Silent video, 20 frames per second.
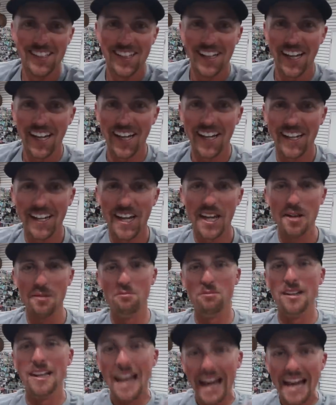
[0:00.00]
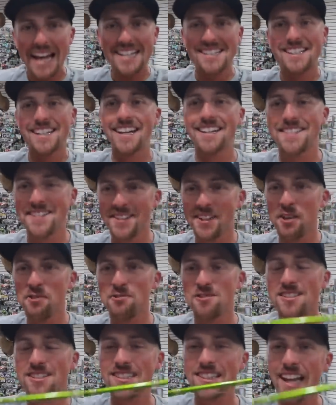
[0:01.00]
Had a blast catching
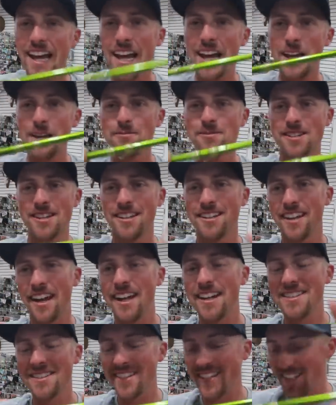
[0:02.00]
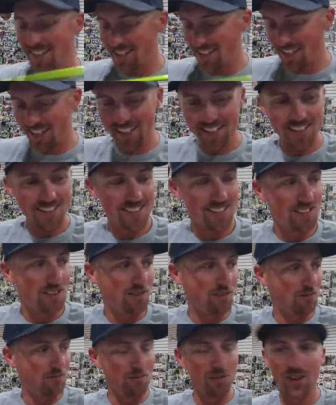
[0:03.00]
those slabs, ACCs
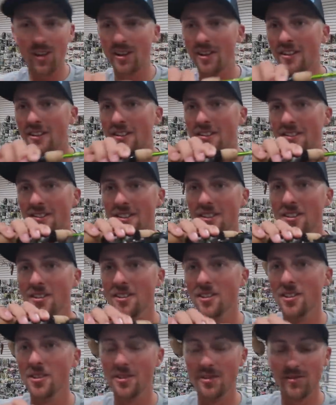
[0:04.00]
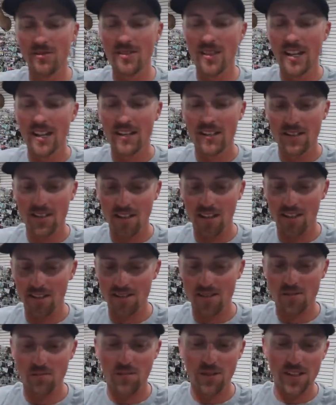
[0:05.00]
doing work, little Lew's, uh,
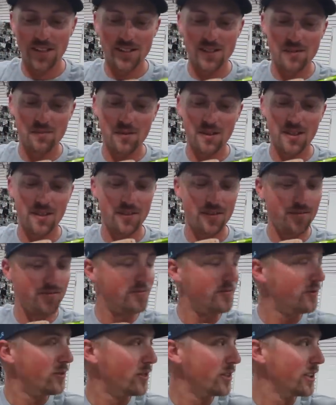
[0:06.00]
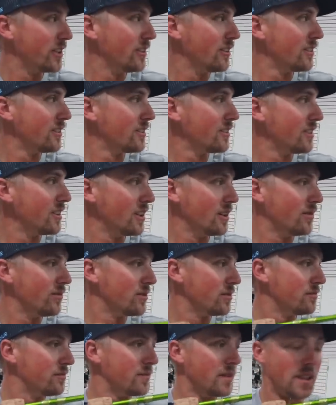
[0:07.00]
speed spin, real, love
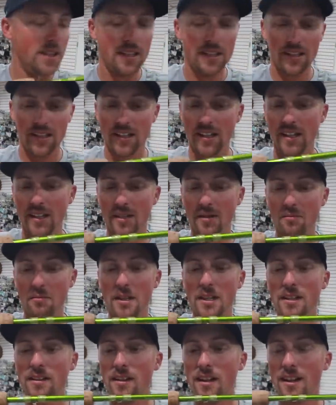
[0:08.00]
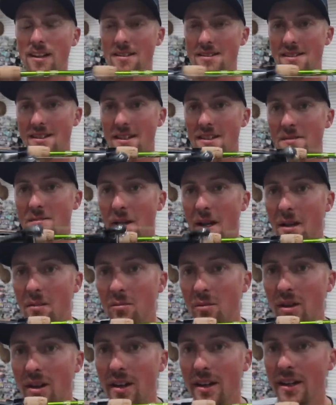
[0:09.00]
them. And P-line six pound
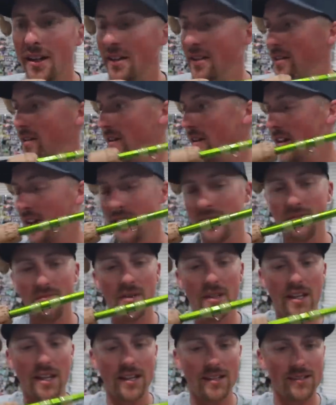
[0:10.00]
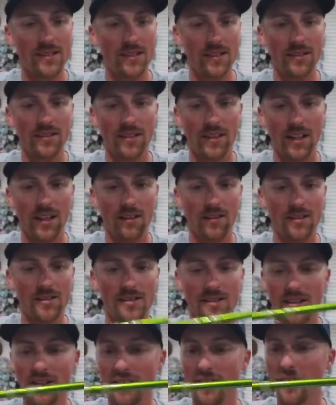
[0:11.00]
braid, you guys have been asking how I
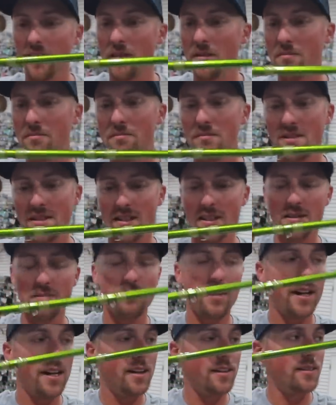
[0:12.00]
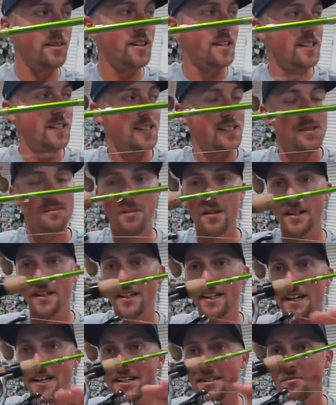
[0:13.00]
set it up. Six pound, spin
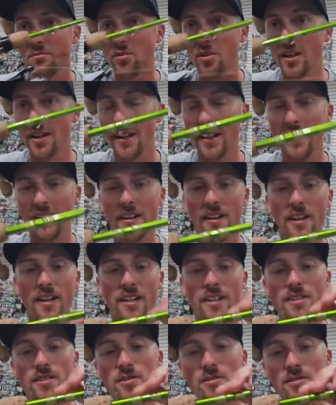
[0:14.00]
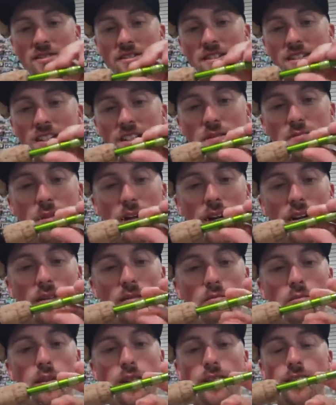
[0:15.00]
cast braid to a six
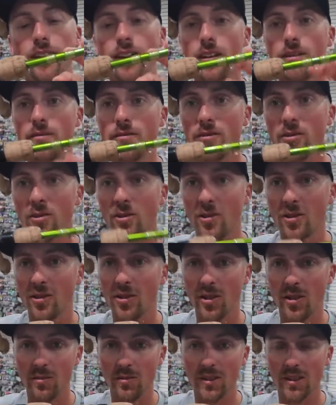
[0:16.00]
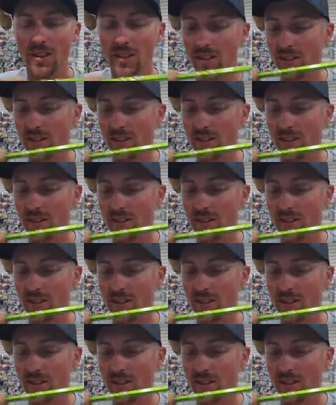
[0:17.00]
pound P line fluorocarbon